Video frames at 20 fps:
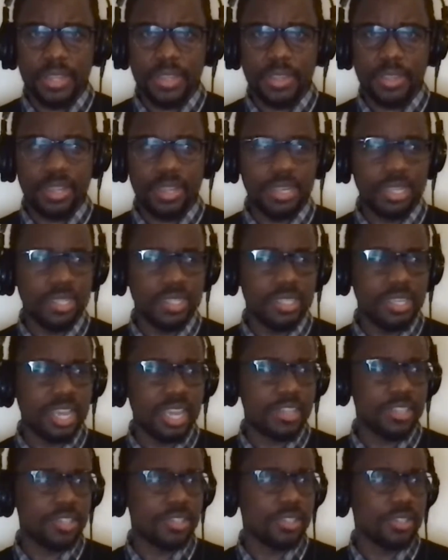an
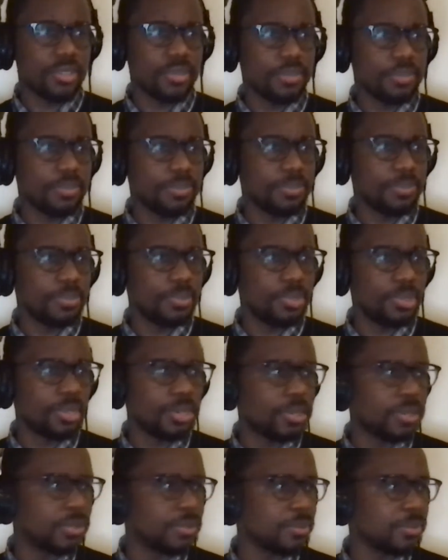international, you
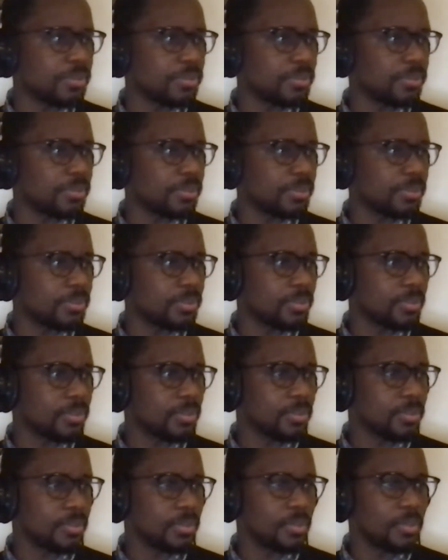know,
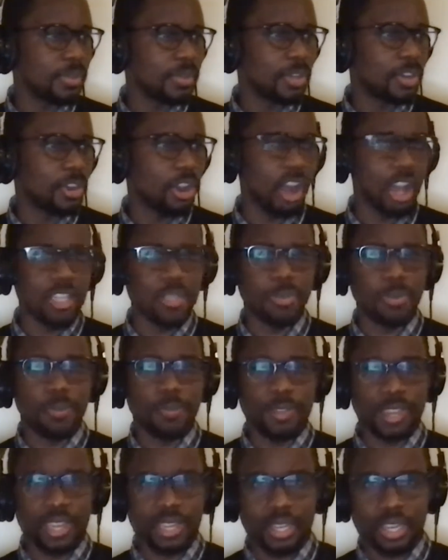grasp
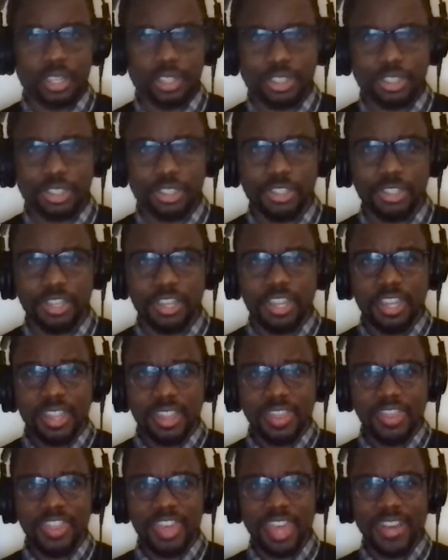of English
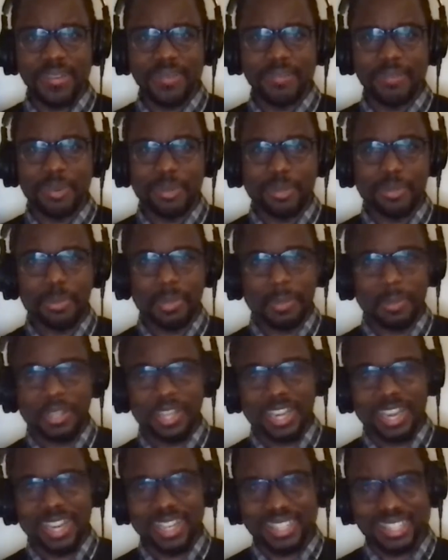that most people
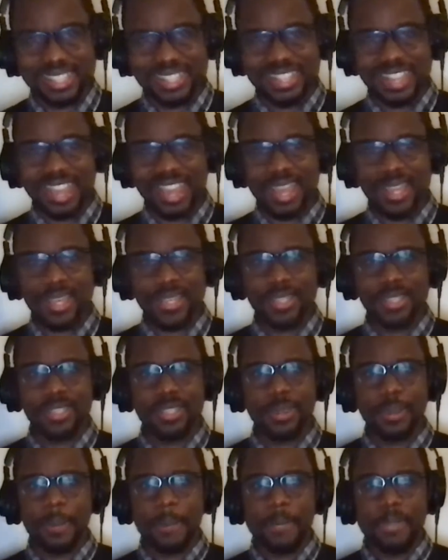can understand
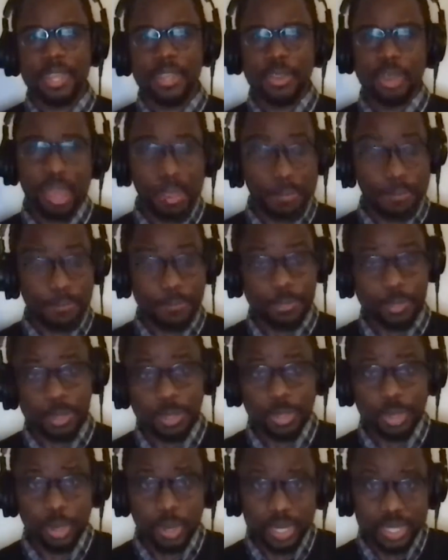you have
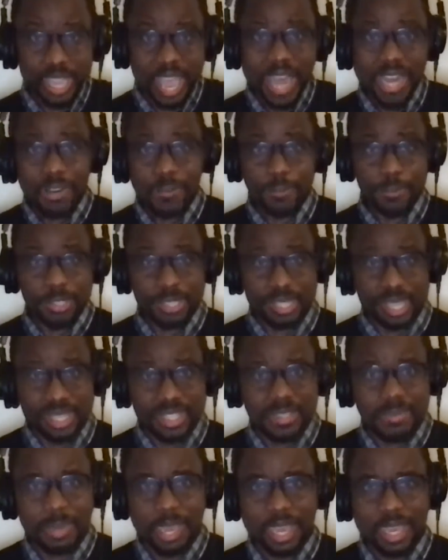you know a talent for
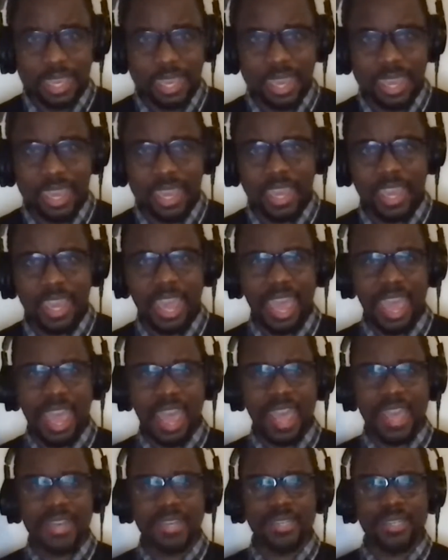sense making
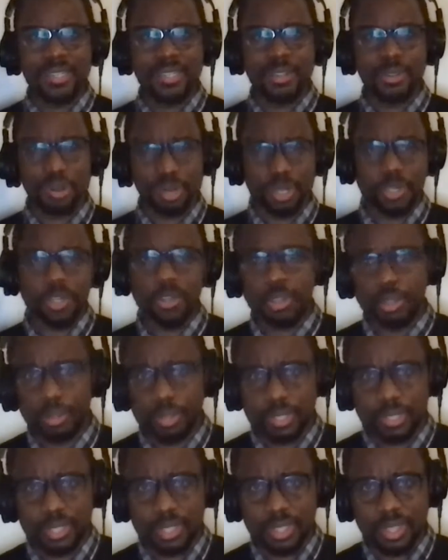and critical
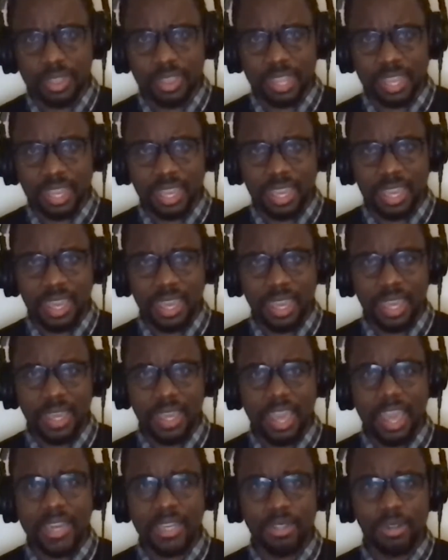thinking
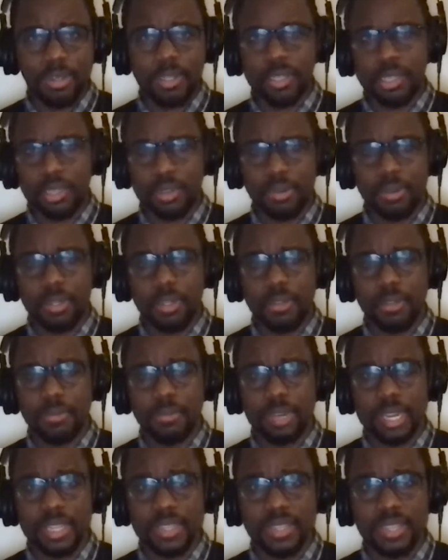and critical
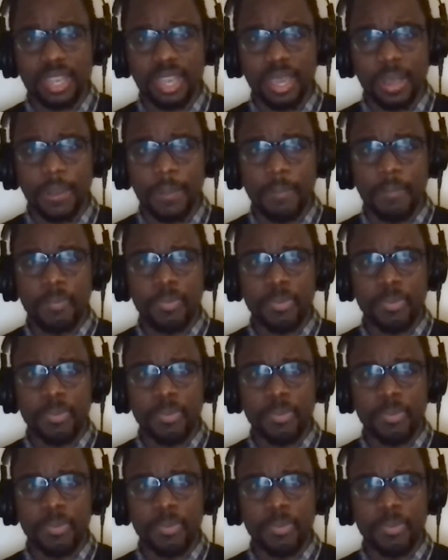reasoning